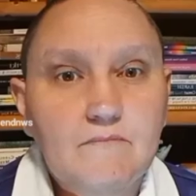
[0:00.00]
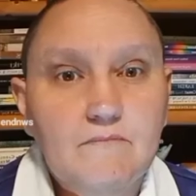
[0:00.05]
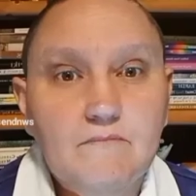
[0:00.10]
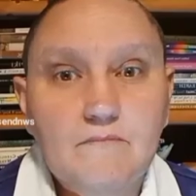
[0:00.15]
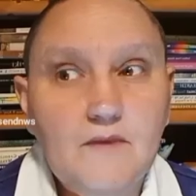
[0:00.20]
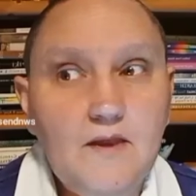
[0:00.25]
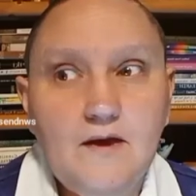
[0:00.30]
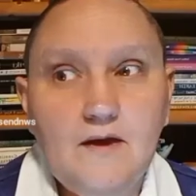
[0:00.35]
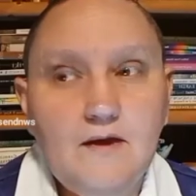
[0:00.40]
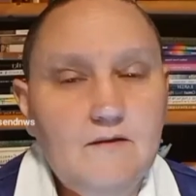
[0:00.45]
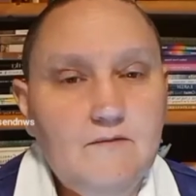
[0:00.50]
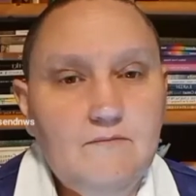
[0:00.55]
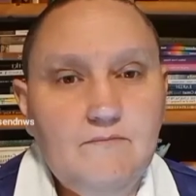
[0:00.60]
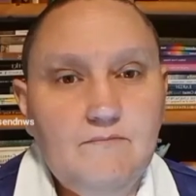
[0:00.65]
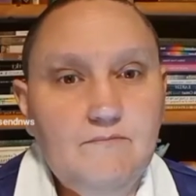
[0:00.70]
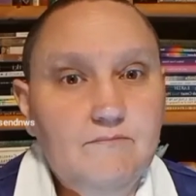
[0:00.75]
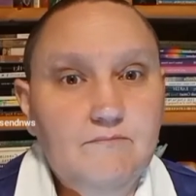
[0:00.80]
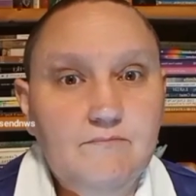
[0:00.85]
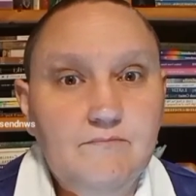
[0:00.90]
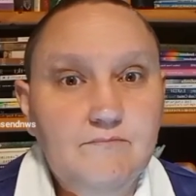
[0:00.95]
The
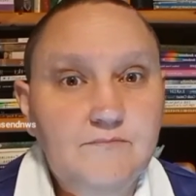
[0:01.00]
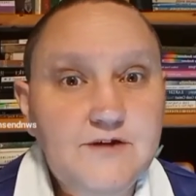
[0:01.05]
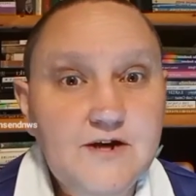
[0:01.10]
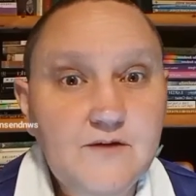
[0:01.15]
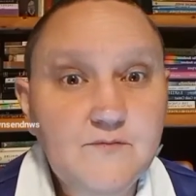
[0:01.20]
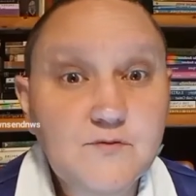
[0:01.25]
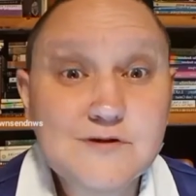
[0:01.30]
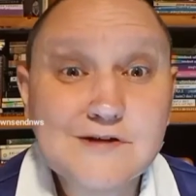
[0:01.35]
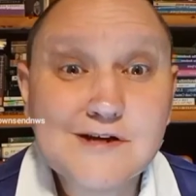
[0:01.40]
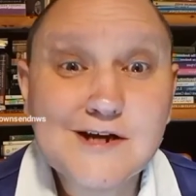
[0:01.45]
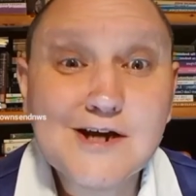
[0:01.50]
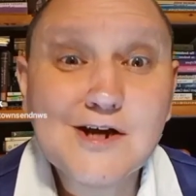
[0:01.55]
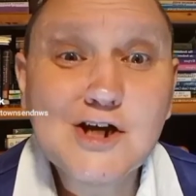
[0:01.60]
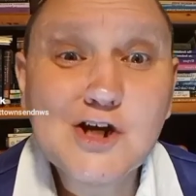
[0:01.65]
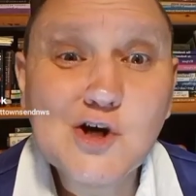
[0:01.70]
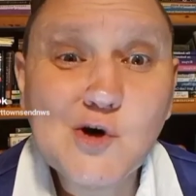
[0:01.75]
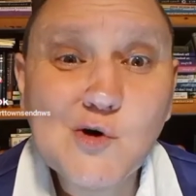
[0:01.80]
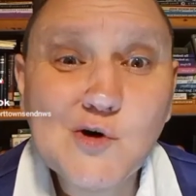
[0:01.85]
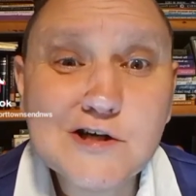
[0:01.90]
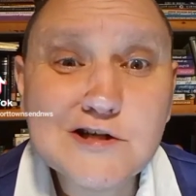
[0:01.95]
Jefferson County
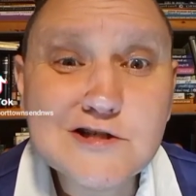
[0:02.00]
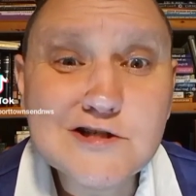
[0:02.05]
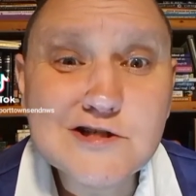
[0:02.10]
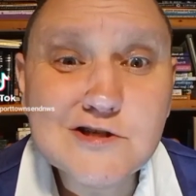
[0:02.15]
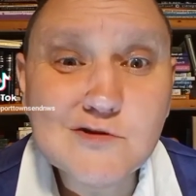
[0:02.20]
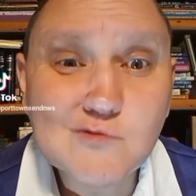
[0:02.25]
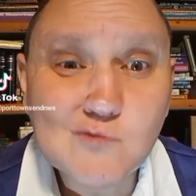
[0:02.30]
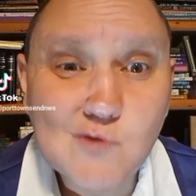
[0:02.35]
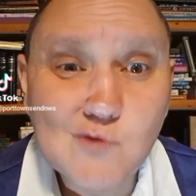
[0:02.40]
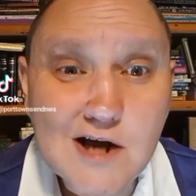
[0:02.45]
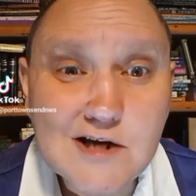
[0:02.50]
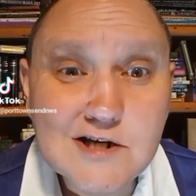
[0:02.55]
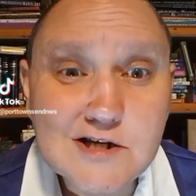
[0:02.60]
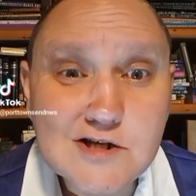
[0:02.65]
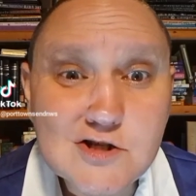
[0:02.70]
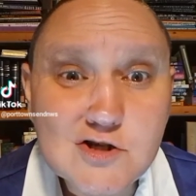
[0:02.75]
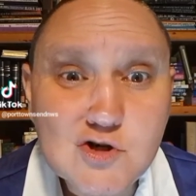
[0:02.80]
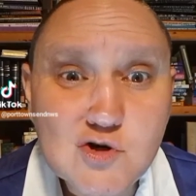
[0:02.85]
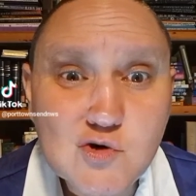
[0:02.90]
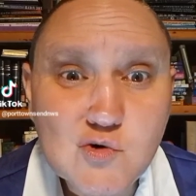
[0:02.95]
courts are rotten to
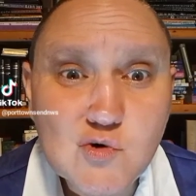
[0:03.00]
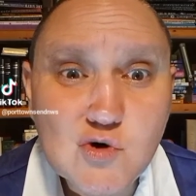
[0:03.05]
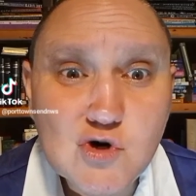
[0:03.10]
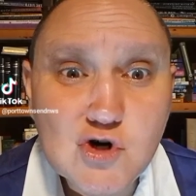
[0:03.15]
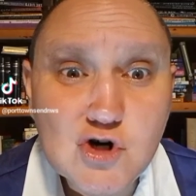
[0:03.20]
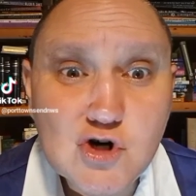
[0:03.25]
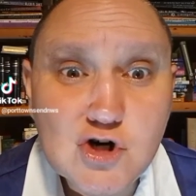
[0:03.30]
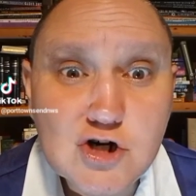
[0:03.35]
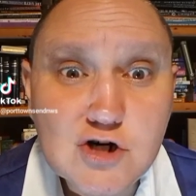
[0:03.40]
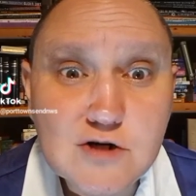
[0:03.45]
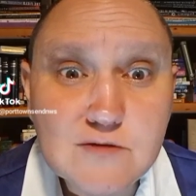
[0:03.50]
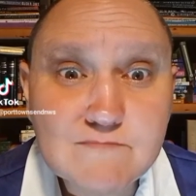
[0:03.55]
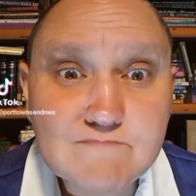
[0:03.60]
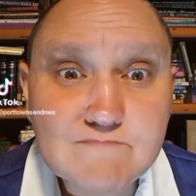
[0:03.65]
the core.